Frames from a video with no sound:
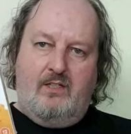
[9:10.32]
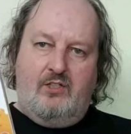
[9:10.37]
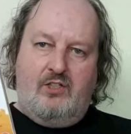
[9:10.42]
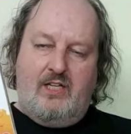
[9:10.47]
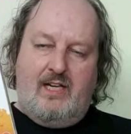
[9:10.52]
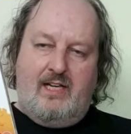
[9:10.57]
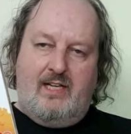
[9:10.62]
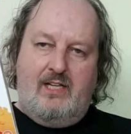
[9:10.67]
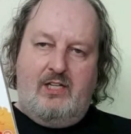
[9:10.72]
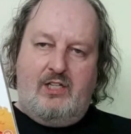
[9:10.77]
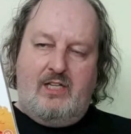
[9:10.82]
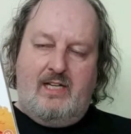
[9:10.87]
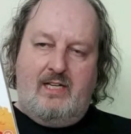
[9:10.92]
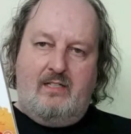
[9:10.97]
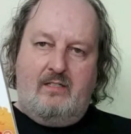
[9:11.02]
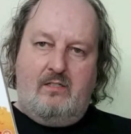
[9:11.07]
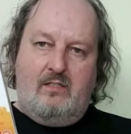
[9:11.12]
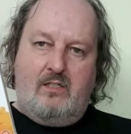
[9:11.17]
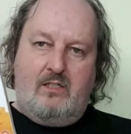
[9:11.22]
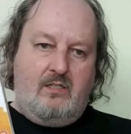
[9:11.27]
Jackie
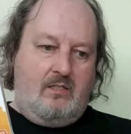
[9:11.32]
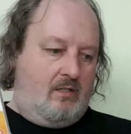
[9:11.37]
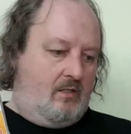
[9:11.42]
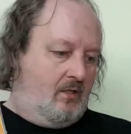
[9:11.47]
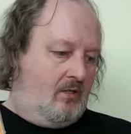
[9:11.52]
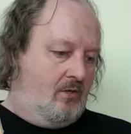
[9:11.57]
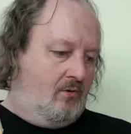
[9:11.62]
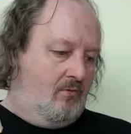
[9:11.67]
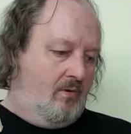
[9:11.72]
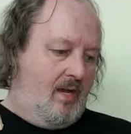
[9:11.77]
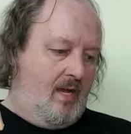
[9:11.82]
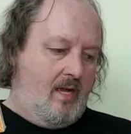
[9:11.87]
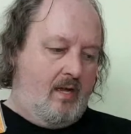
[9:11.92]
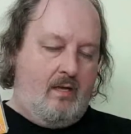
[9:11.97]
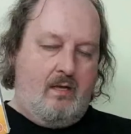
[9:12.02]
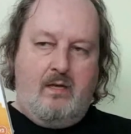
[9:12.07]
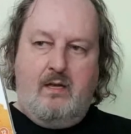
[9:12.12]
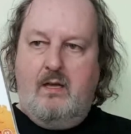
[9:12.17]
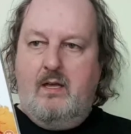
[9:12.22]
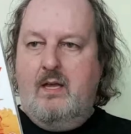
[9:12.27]
Chan's
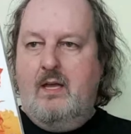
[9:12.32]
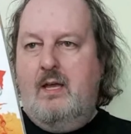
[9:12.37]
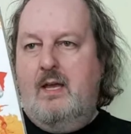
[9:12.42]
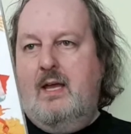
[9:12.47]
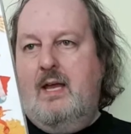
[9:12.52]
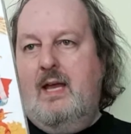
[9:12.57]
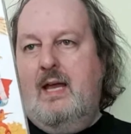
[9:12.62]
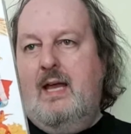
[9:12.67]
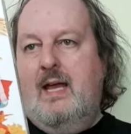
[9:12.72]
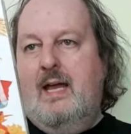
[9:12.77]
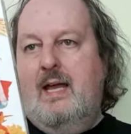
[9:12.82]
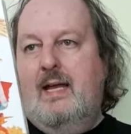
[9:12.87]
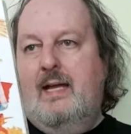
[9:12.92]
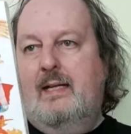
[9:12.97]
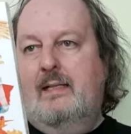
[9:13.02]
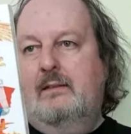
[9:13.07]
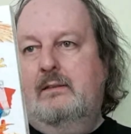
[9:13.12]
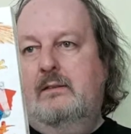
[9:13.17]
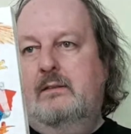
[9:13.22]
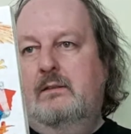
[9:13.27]
career,
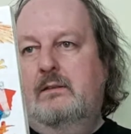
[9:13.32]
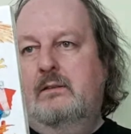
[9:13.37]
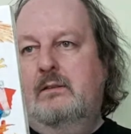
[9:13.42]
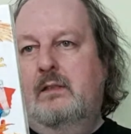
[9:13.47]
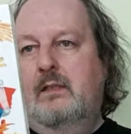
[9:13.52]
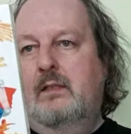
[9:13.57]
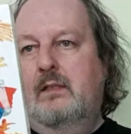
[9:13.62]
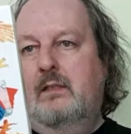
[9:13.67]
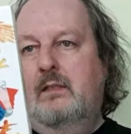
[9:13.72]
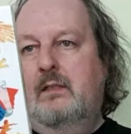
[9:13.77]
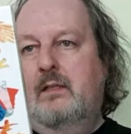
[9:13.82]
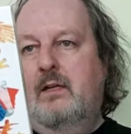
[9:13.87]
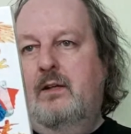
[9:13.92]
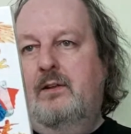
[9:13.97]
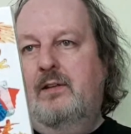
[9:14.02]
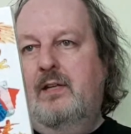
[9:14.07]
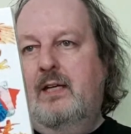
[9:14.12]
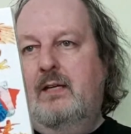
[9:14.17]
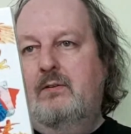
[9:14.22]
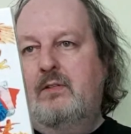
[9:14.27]
and I
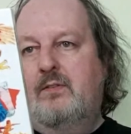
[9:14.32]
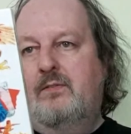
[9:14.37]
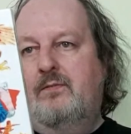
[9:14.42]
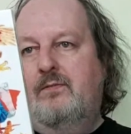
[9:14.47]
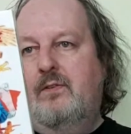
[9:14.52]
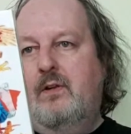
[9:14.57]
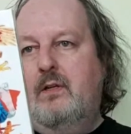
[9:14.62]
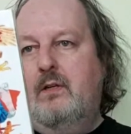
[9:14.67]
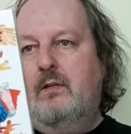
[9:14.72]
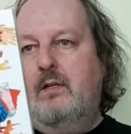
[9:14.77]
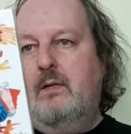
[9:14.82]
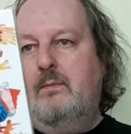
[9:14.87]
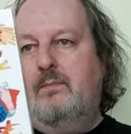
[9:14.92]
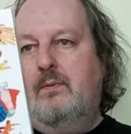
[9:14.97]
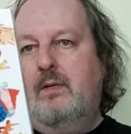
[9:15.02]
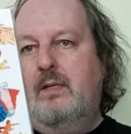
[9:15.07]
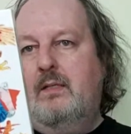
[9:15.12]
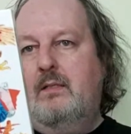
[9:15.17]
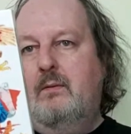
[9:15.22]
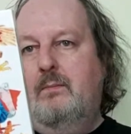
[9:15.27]
think it's followed up a
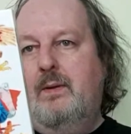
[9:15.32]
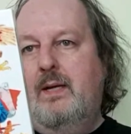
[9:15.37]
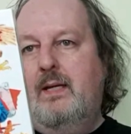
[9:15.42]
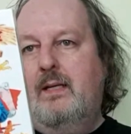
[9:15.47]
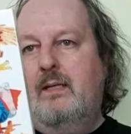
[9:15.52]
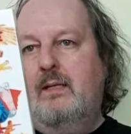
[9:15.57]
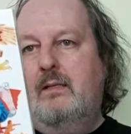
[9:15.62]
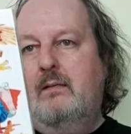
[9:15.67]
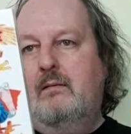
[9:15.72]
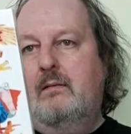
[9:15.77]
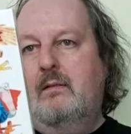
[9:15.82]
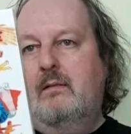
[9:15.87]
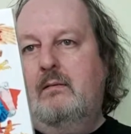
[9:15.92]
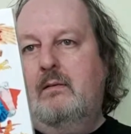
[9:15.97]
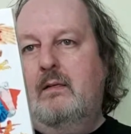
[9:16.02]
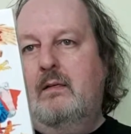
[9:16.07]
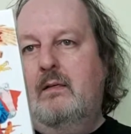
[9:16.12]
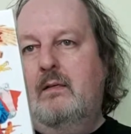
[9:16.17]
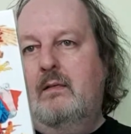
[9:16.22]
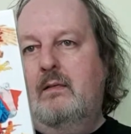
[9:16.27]
little bit
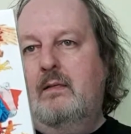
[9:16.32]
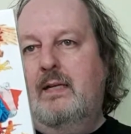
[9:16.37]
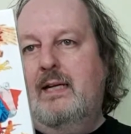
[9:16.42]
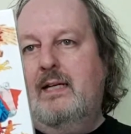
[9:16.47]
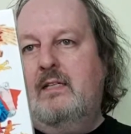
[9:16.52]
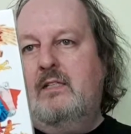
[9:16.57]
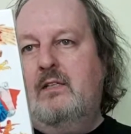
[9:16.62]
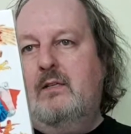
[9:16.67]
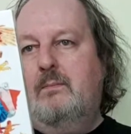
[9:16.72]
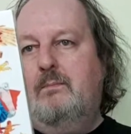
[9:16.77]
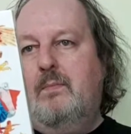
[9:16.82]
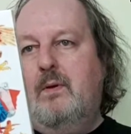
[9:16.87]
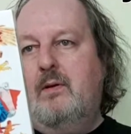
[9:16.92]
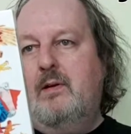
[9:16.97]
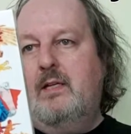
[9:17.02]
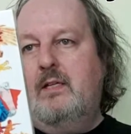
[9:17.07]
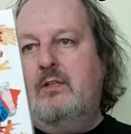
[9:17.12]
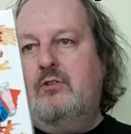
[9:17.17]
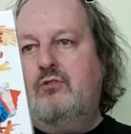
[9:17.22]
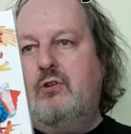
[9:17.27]
later
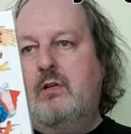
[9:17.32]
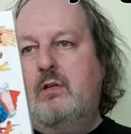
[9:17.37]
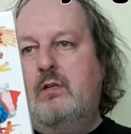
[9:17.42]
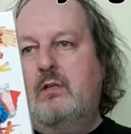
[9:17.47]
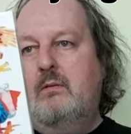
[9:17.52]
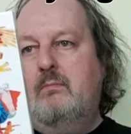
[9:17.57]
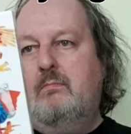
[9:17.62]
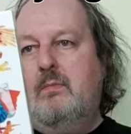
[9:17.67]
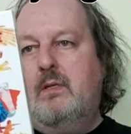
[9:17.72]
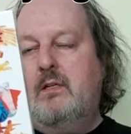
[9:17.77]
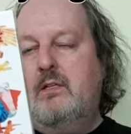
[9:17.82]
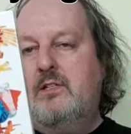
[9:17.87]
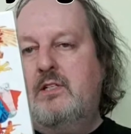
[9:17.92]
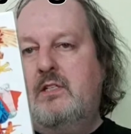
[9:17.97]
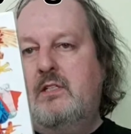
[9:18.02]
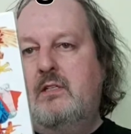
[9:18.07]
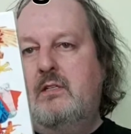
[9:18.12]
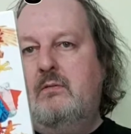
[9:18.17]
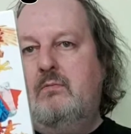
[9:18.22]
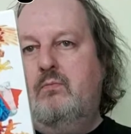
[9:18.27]
by Drunken
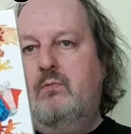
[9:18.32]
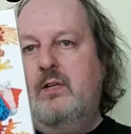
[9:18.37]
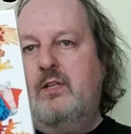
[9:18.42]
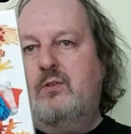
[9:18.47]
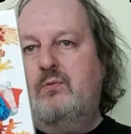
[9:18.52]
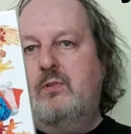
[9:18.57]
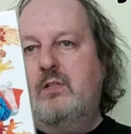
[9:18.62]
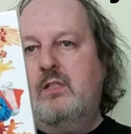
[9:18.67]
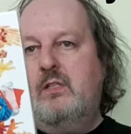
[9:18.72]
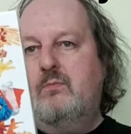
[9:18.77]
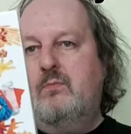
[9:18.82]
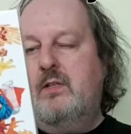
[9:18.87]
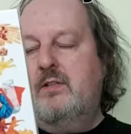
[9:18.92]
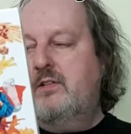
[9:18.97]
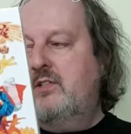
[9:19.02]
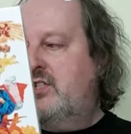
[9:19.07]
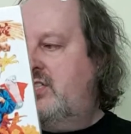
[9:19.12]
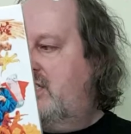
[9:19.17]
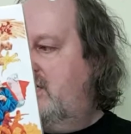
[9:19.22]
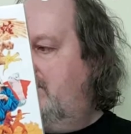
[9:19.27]
Master, which was the one
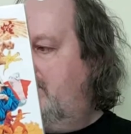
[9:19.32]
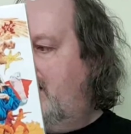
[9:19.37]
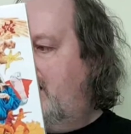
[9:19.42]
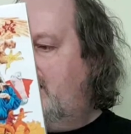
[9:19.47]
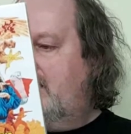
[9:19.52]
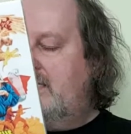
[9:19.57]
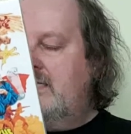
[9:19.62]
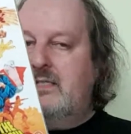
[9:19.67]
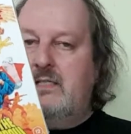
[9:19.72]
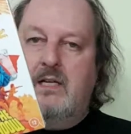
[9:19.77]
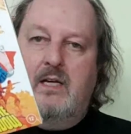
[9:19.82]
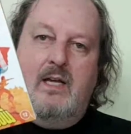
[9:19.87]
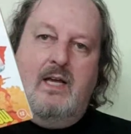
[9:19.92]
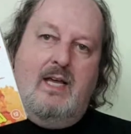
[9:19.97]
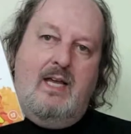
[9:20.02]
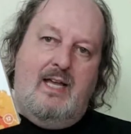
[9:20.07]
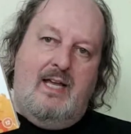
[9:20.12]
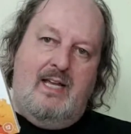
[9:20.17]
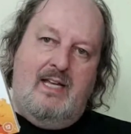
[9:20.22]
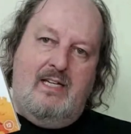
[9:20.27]
that cemented
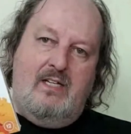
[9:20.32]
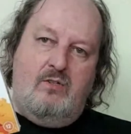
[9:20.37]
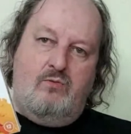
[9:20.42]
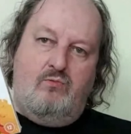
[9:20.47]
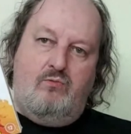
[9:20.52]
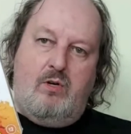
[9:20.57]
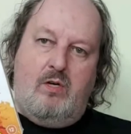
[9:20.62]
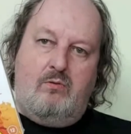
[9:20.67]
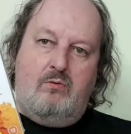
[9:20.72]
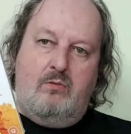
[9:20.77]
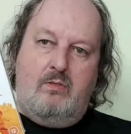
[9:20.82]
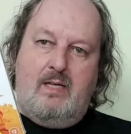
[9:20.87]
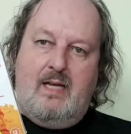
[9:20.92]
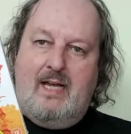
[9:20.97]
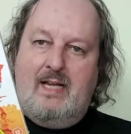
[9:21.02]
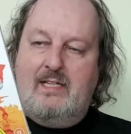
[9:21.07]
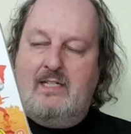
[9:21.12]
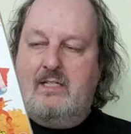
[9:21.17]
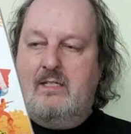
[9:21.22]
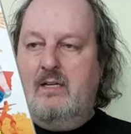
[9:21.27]
his role
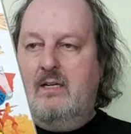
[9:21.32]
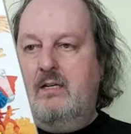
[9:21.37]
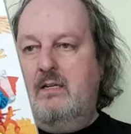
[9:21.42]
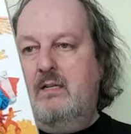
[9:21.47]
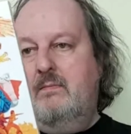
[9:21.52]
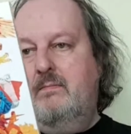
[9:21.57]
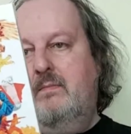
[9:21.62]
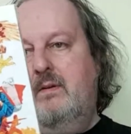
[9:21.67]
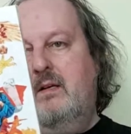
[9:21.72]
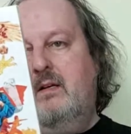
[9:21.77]
as a